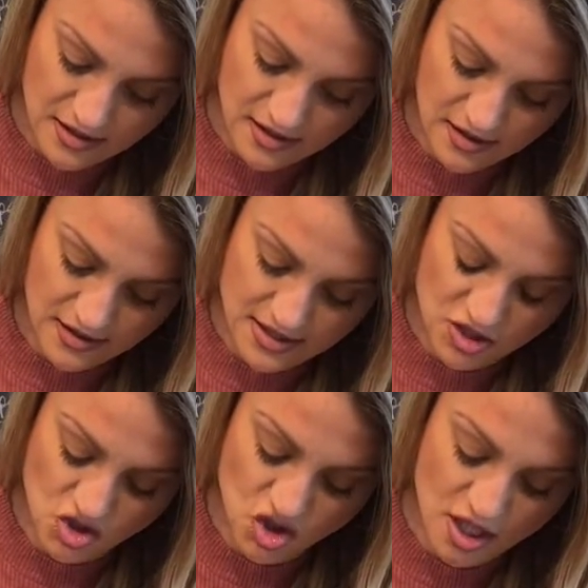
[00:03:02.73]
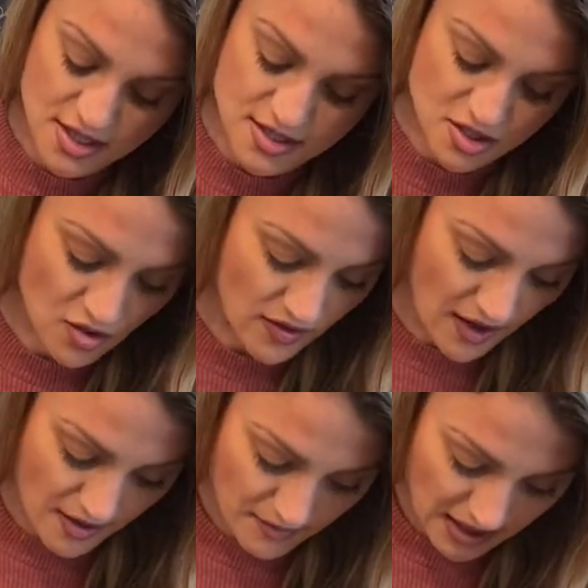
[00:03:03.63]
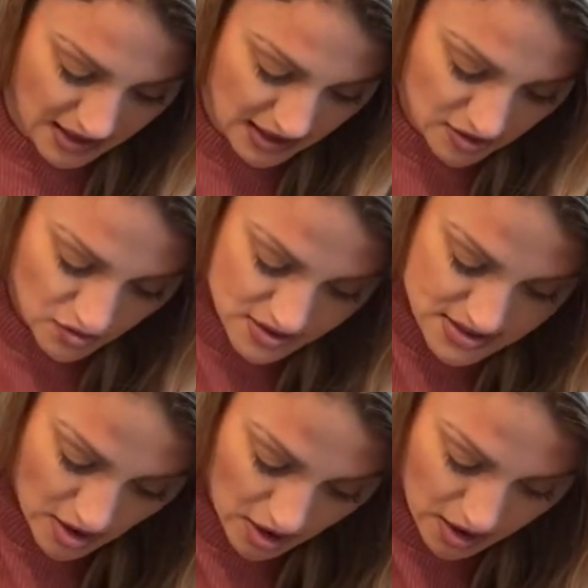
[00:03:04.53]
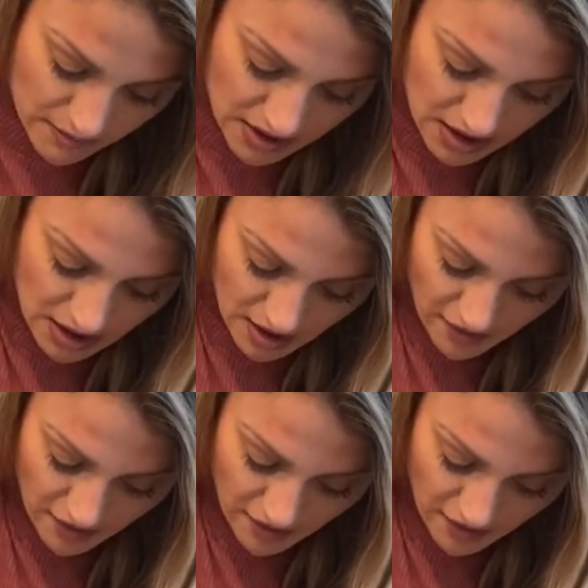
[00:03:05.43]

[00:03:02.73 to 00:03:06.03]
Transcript: And this is just so that my candle is not gonna be